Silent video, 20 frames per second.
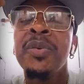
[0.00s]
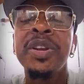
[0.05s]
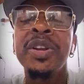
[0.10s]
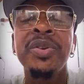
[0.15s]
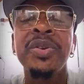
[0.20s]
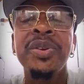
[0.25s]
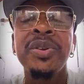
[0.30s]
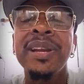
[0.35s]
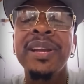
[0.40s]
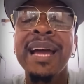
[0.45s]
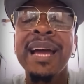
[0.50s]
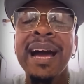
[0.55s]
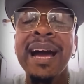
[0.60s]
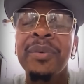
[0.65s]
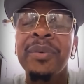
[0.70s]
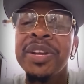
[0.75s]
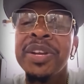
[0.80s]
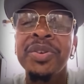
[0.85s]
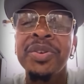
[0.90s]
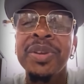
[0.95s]
we don't do the law,
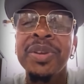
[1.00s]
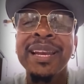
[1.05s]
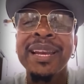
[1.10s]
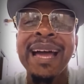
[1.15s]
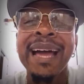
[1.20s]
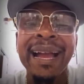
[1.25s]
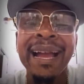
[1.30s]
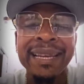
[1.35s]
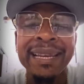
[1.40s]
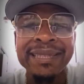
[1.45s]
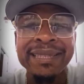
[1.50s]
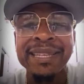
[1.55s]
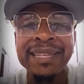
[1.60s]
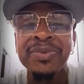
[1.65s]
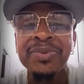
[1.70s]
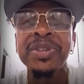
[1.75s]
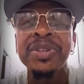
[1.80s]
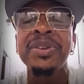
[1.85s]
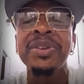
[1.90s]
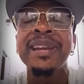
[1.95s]
we don't do the
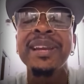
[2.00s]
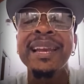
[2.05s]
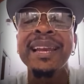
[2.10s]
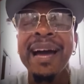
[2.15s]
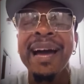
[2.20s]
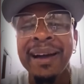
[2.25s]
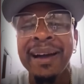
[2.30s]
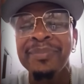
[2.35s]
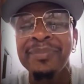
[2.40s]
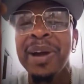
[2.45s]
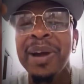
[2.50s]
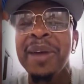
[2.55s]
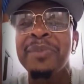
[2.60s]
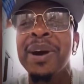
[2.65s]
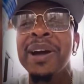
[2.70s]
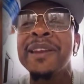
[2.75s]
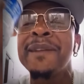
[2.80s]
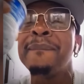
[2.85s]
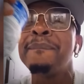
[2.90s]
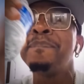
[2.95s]
lawlessness, we deal with the law, my
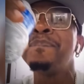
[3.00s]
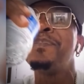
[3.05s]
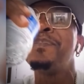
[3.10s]
bad.